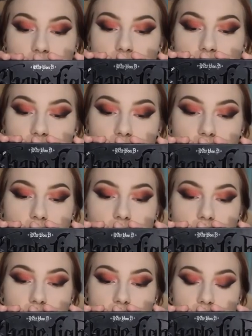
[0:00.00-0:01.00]
I'm going on
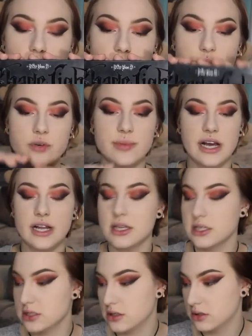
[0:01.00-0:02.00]
her contour
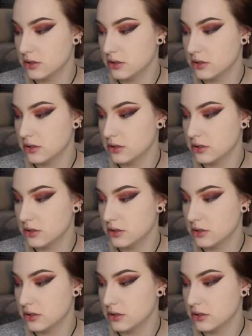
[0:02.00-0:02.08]
palette.